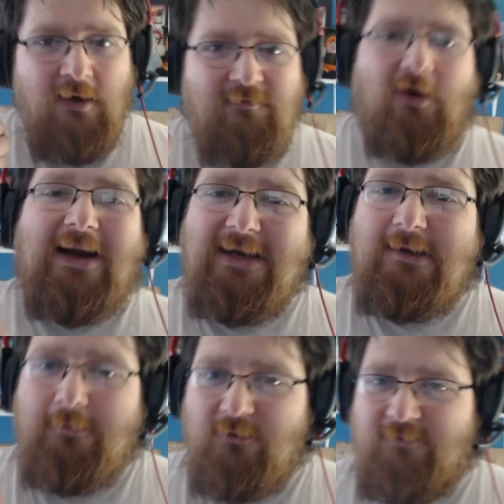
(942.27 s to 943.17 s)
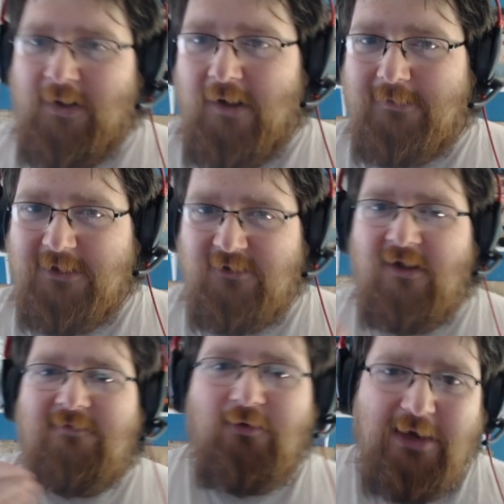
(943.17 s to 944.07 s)
For any number of permanents,
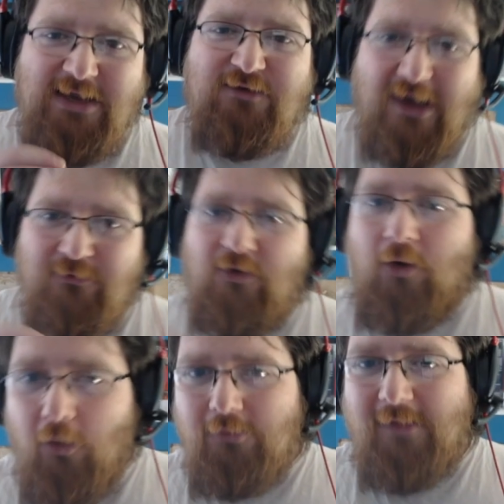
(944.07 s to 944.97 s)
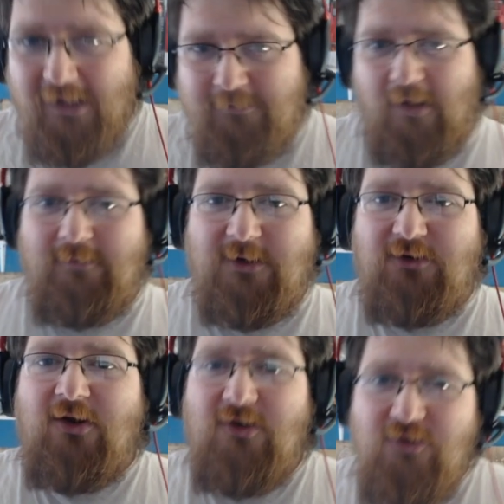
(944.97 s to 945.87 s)
for each counter on that permanent,